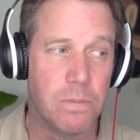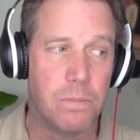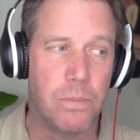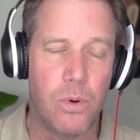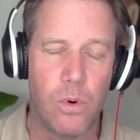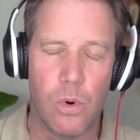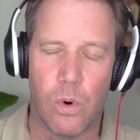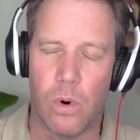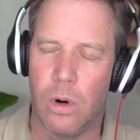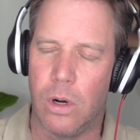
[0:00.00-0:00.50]

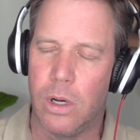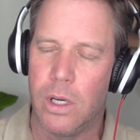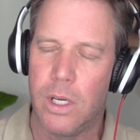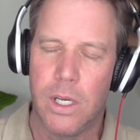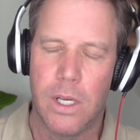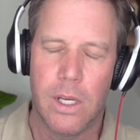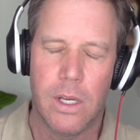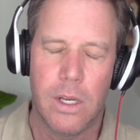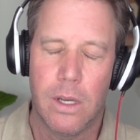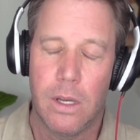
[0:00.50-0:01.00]
pool.
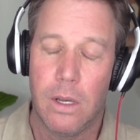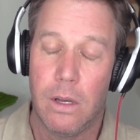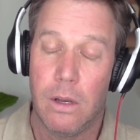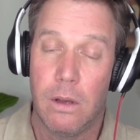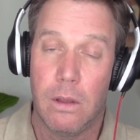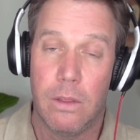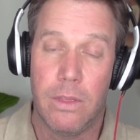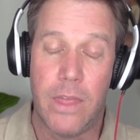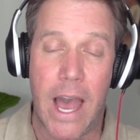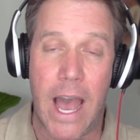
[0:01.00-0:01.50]

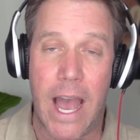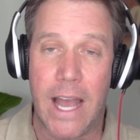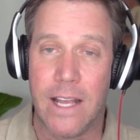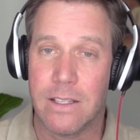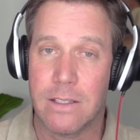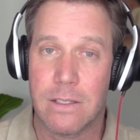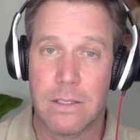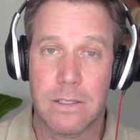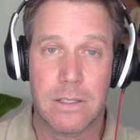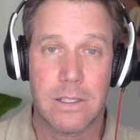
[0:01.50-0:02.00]
That
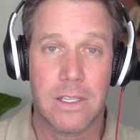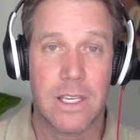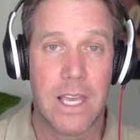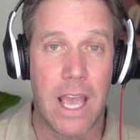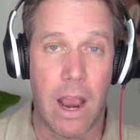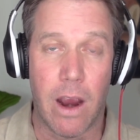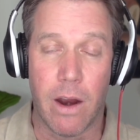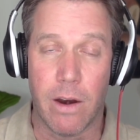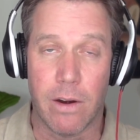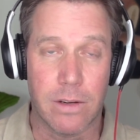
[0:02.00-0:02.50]

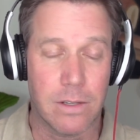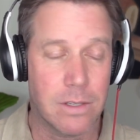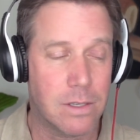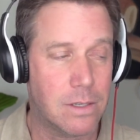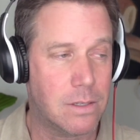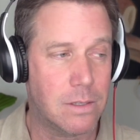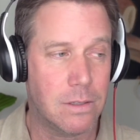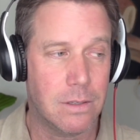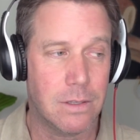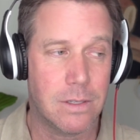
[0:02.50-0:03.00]

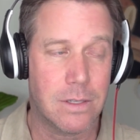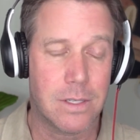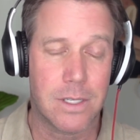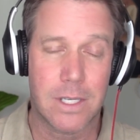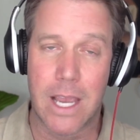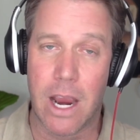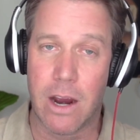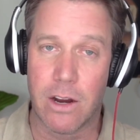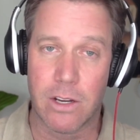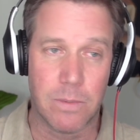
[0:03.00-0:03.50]
scares
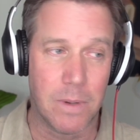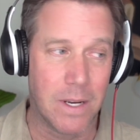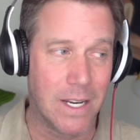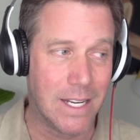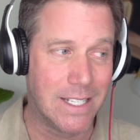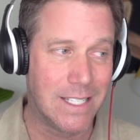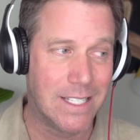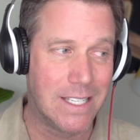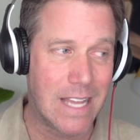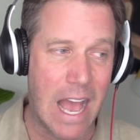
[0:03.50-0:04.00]
me to
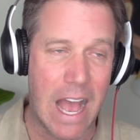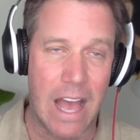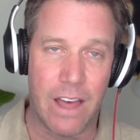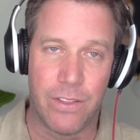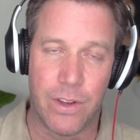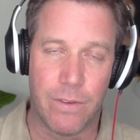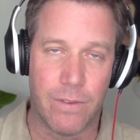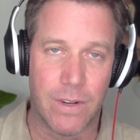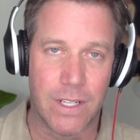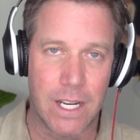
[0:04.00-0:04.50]

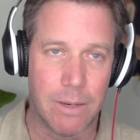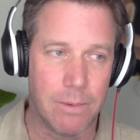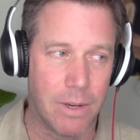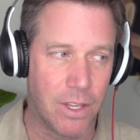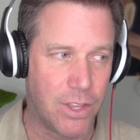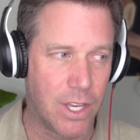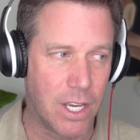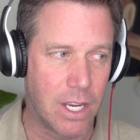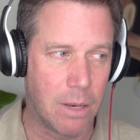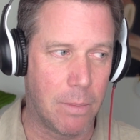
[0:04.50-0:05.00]
death every time I
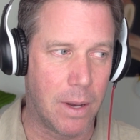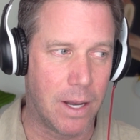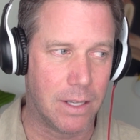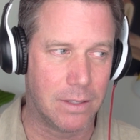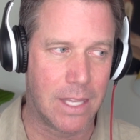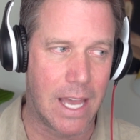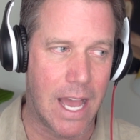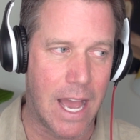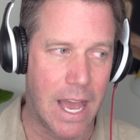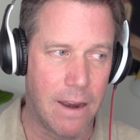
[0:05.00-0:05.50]
think
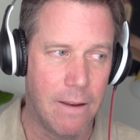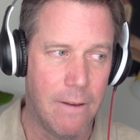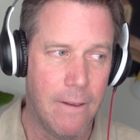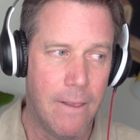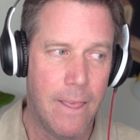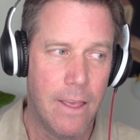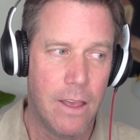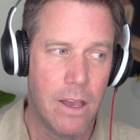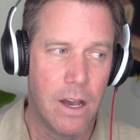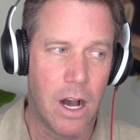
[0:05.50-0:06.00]
about that.
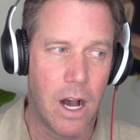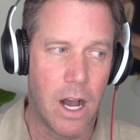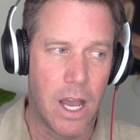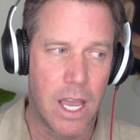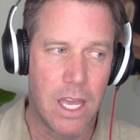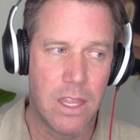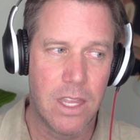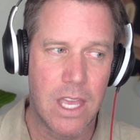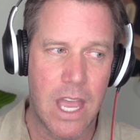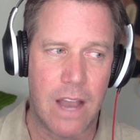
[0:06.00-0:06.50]

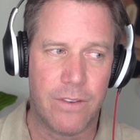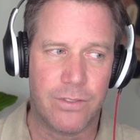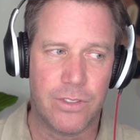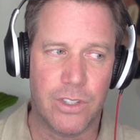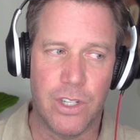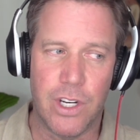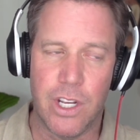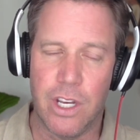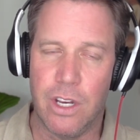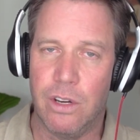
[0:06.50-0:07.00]
In the
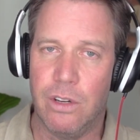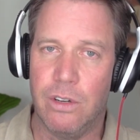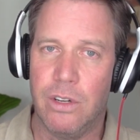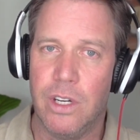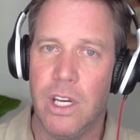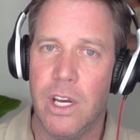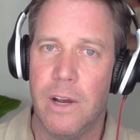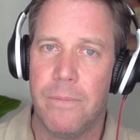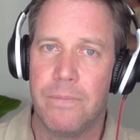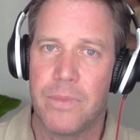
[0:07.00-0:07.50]

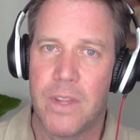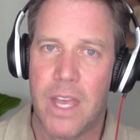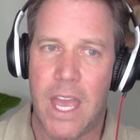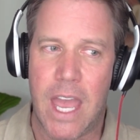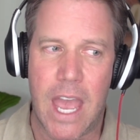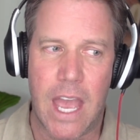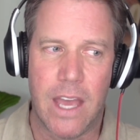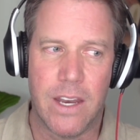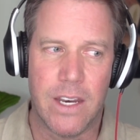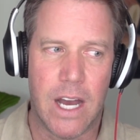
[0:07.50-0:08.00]
afternoon,
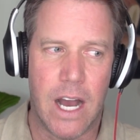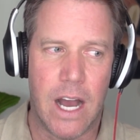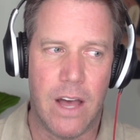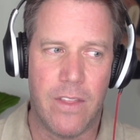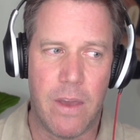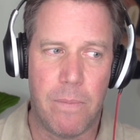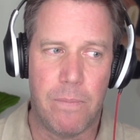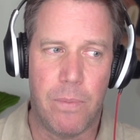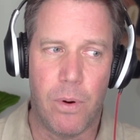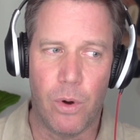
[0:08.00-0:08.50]
and
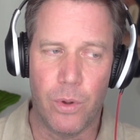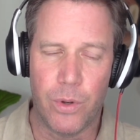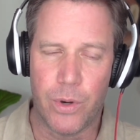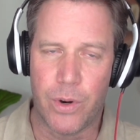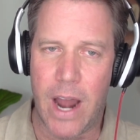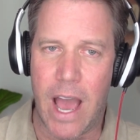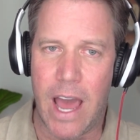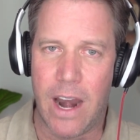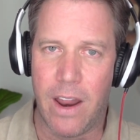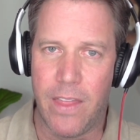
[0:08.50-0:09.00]
they pulled
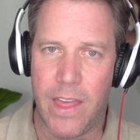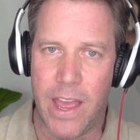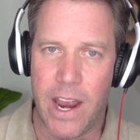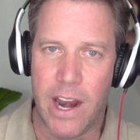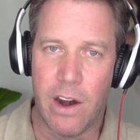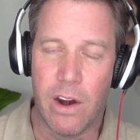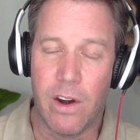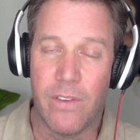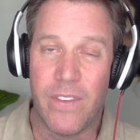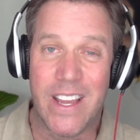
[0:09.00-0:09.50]
her out of
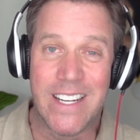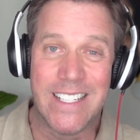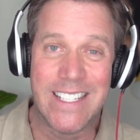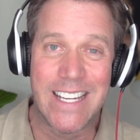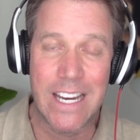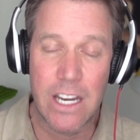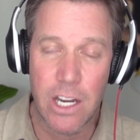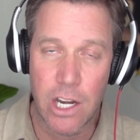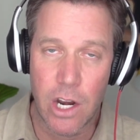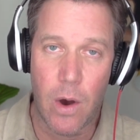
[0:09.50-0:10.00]
there. They
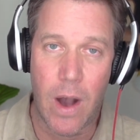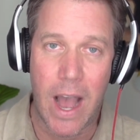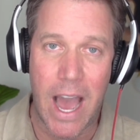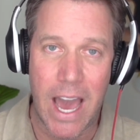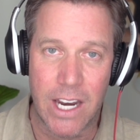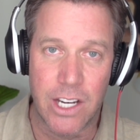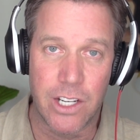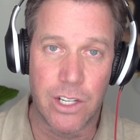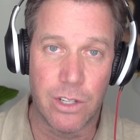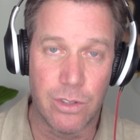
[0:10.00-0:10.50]
didn't know how
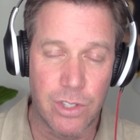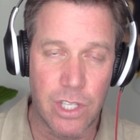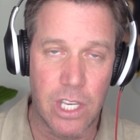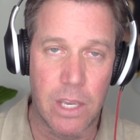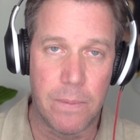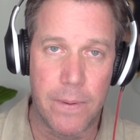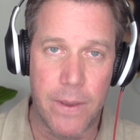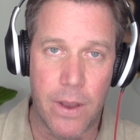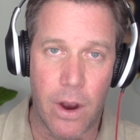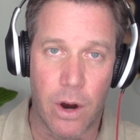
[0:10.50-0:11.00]
to do
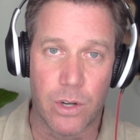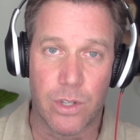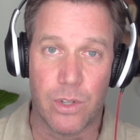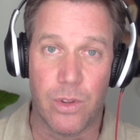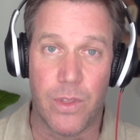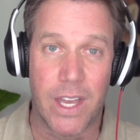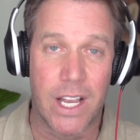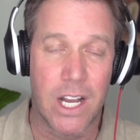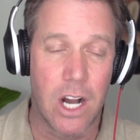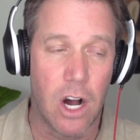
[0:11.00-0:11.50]
CPR, so
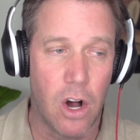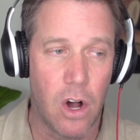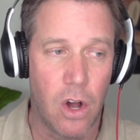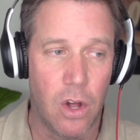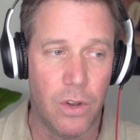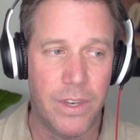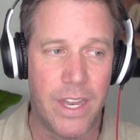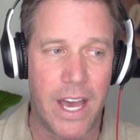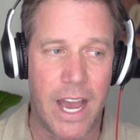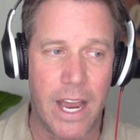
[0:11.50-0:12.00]
they
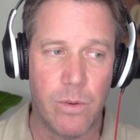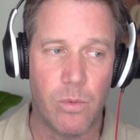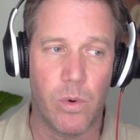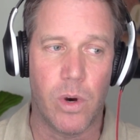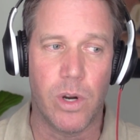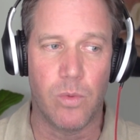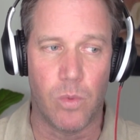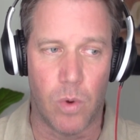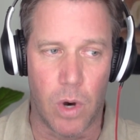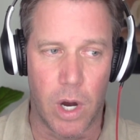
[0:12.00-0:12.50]
called
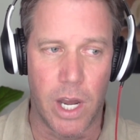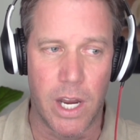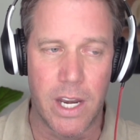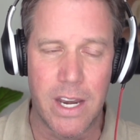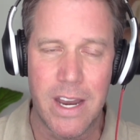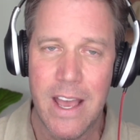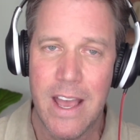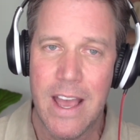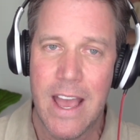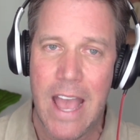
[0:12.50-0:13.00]

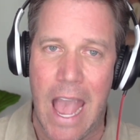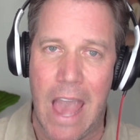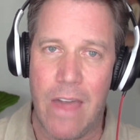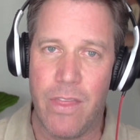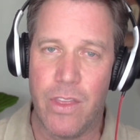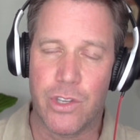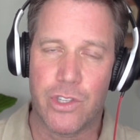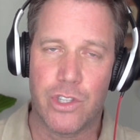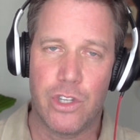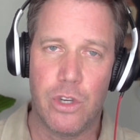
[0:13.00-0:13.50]
911,
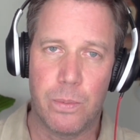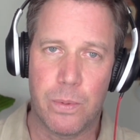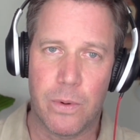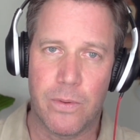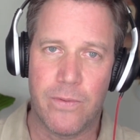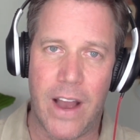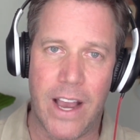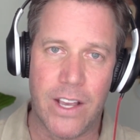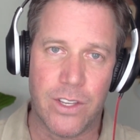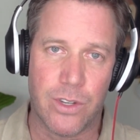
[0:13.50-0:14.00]
and the
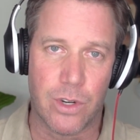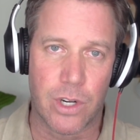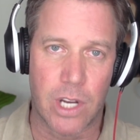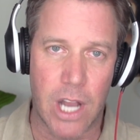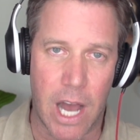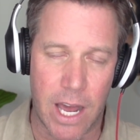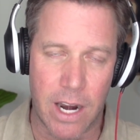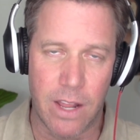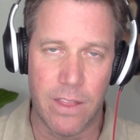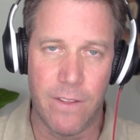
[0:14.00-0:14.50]
supervisor
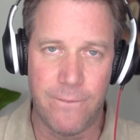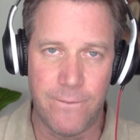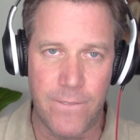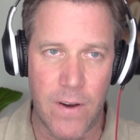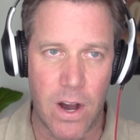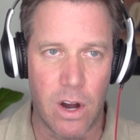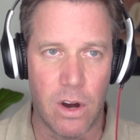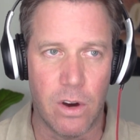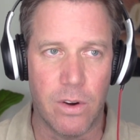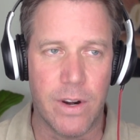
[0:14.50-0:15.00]
got on the
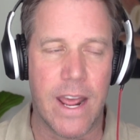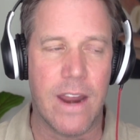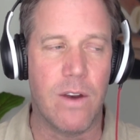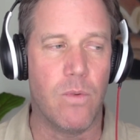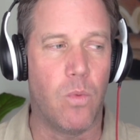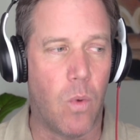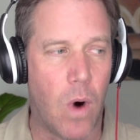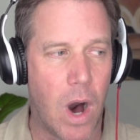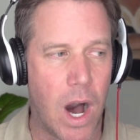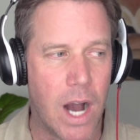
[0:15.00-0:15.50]
phone
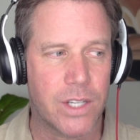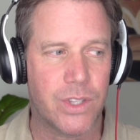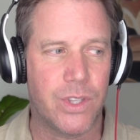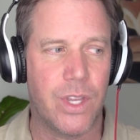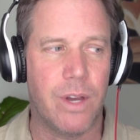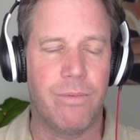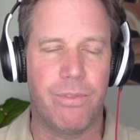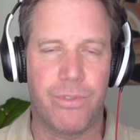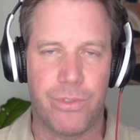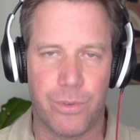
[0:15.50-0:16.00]
and walked
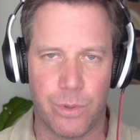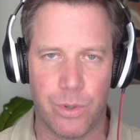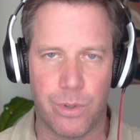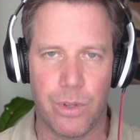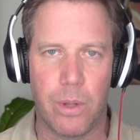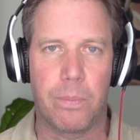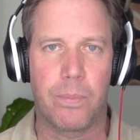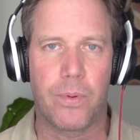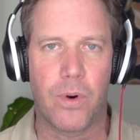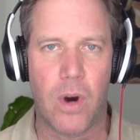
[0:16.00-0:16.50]
them through
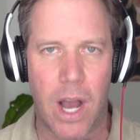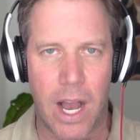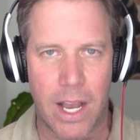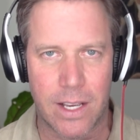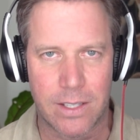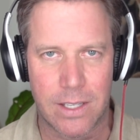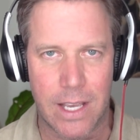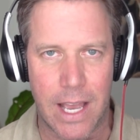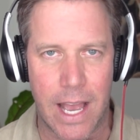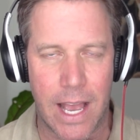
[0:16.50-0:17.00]
the
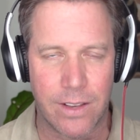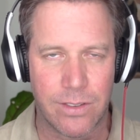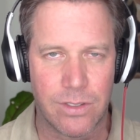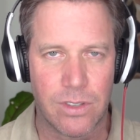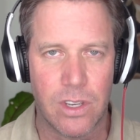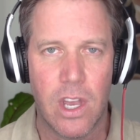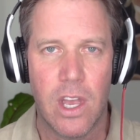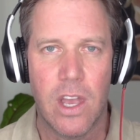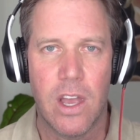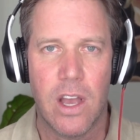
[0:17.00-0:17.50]

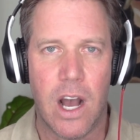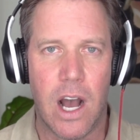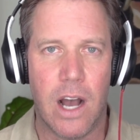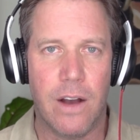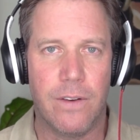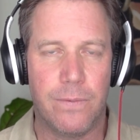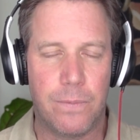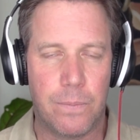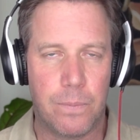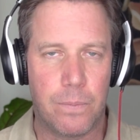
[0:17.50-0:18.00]
process
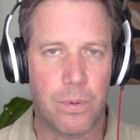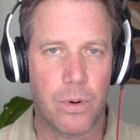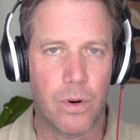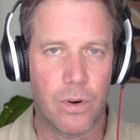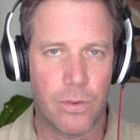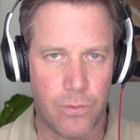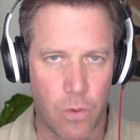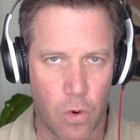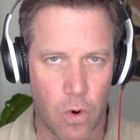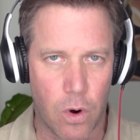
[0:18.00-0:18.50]
of
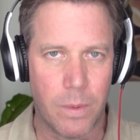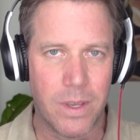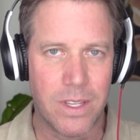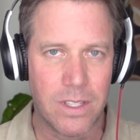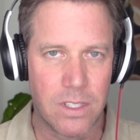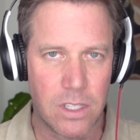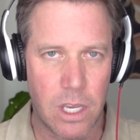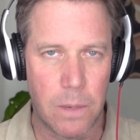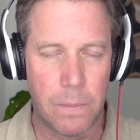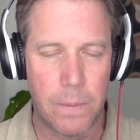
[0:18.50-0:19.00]
performing
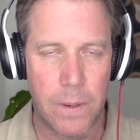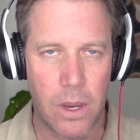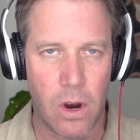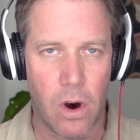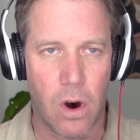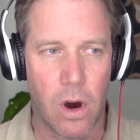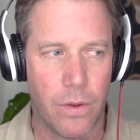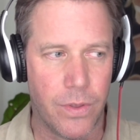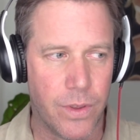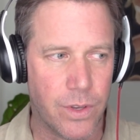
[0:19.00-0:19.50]

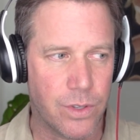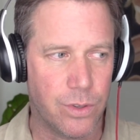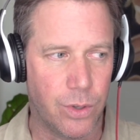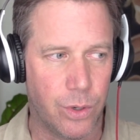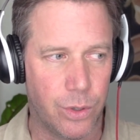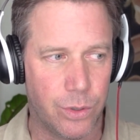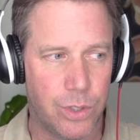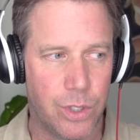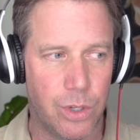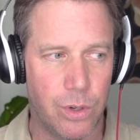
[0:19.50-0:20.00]
CPR on this
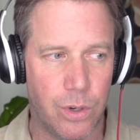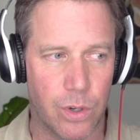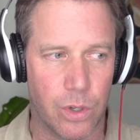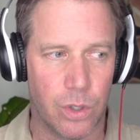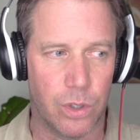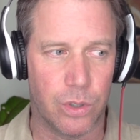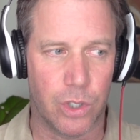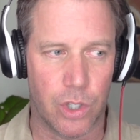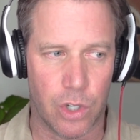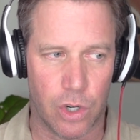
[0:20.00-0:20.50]
little
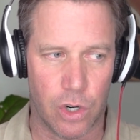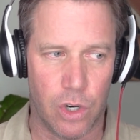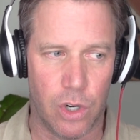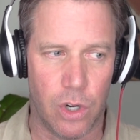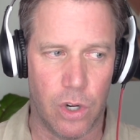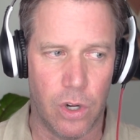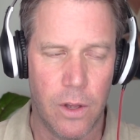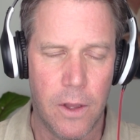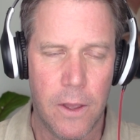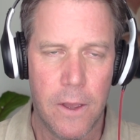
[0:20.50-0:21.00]
2-year-old
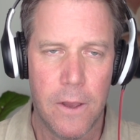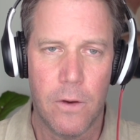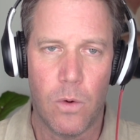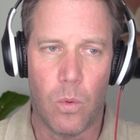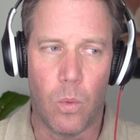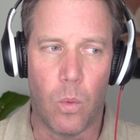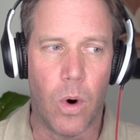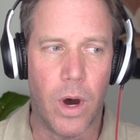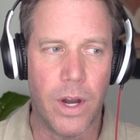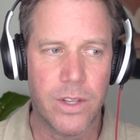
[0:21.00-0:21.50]
girl.
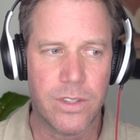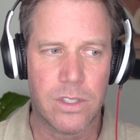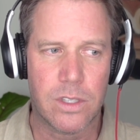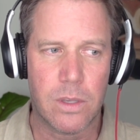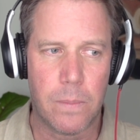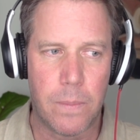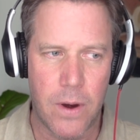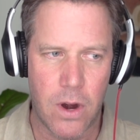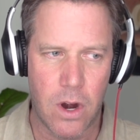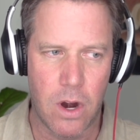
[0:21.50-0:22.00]
Once the
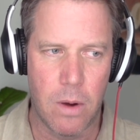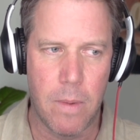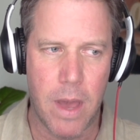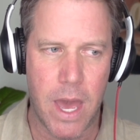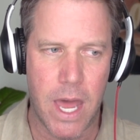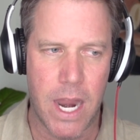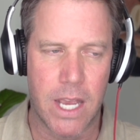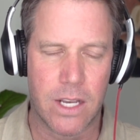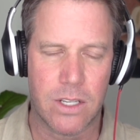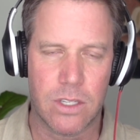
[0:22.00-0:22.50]

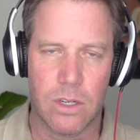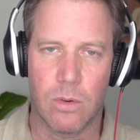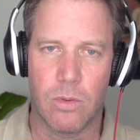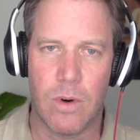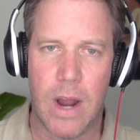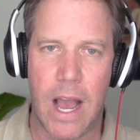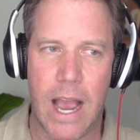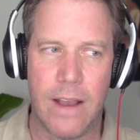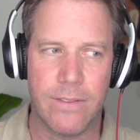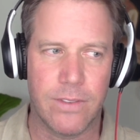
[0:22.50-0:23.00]
paramedics
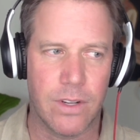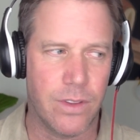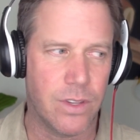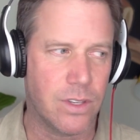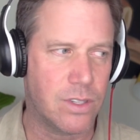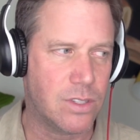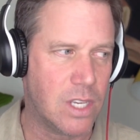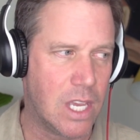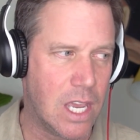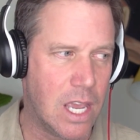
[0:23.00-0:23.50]
arrived on the
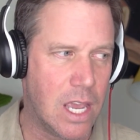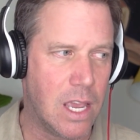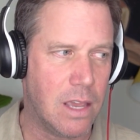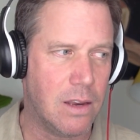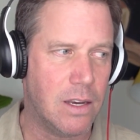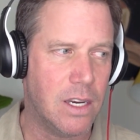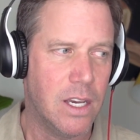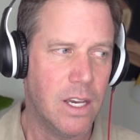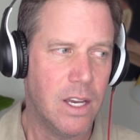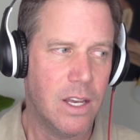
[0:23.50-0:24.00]

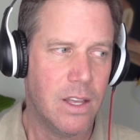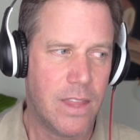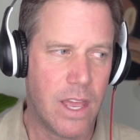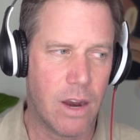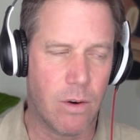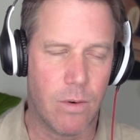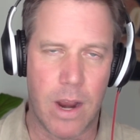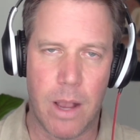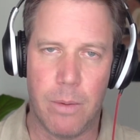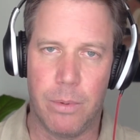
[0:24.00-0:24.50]
scene, they
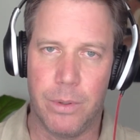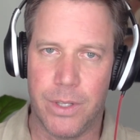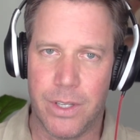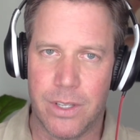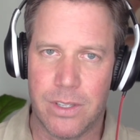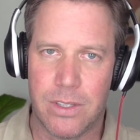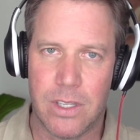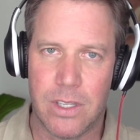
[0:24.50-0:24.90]
were able to,